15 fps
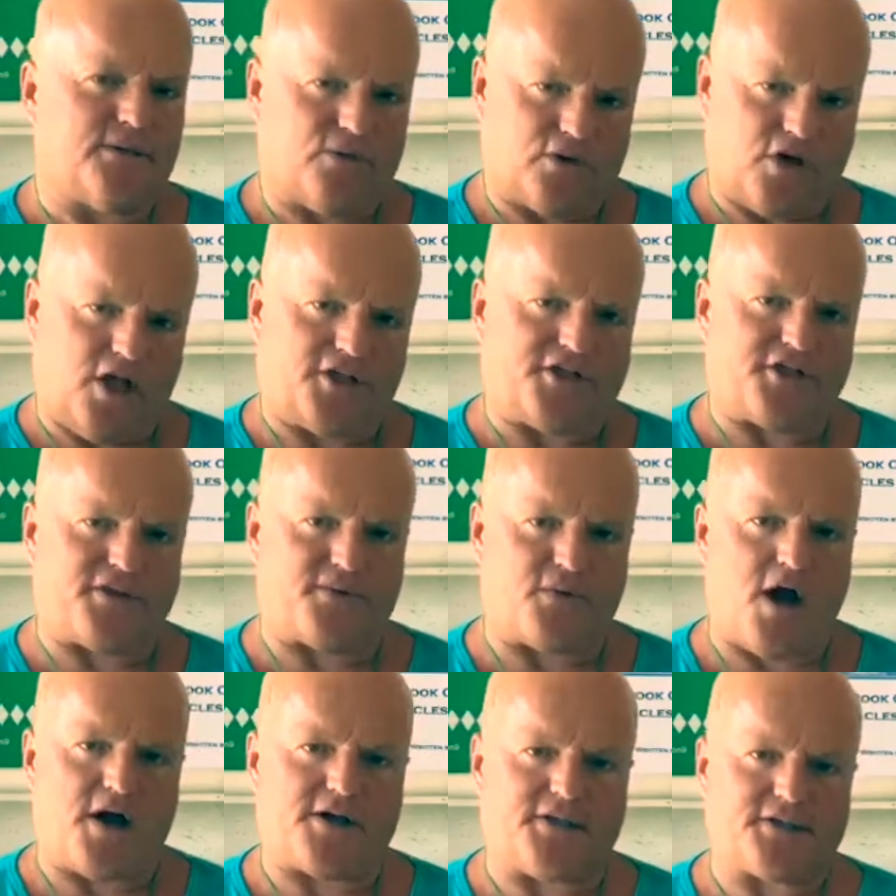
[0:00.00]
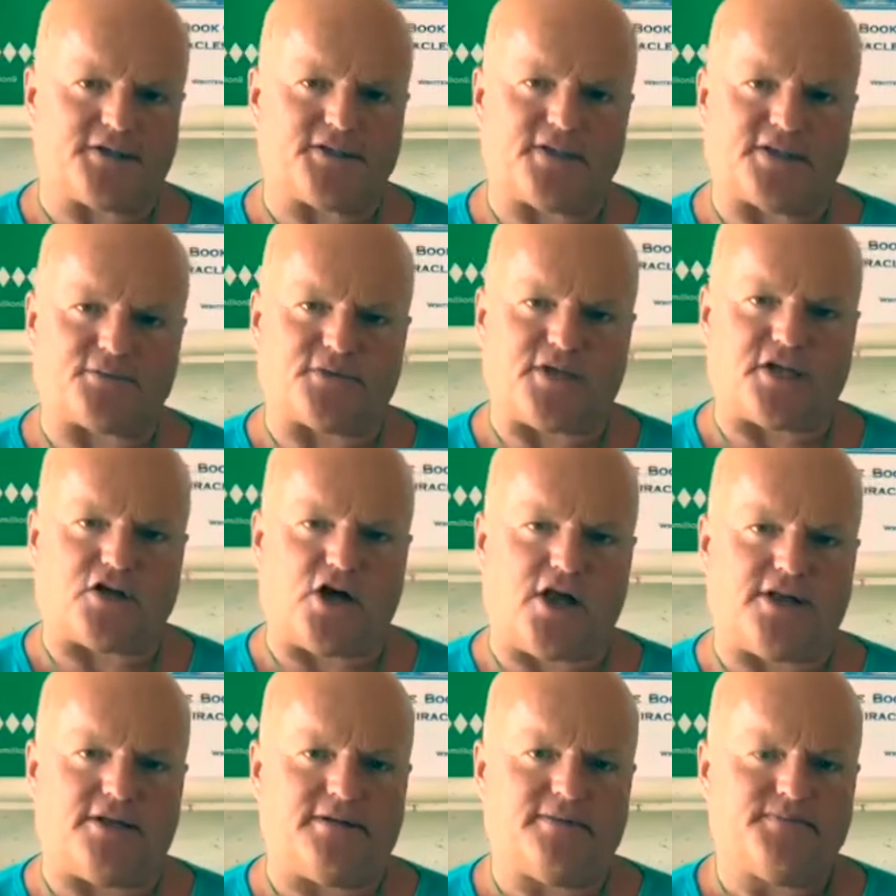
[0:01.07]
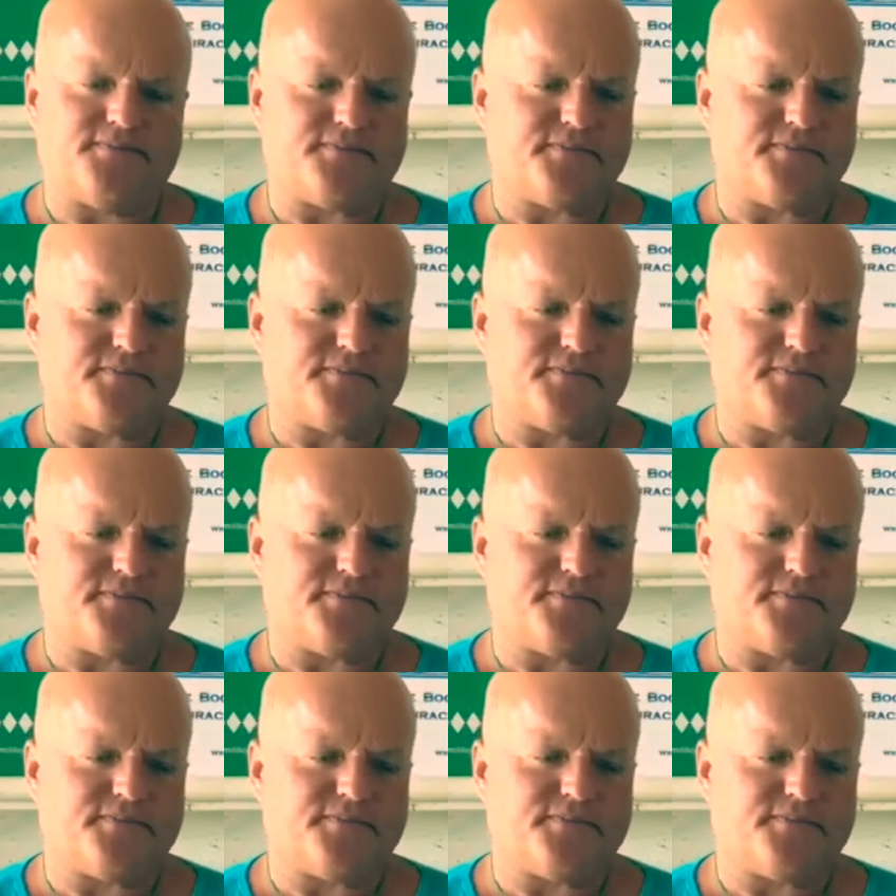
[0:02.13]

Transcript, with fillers: or launching of the rockets, that's what they call it,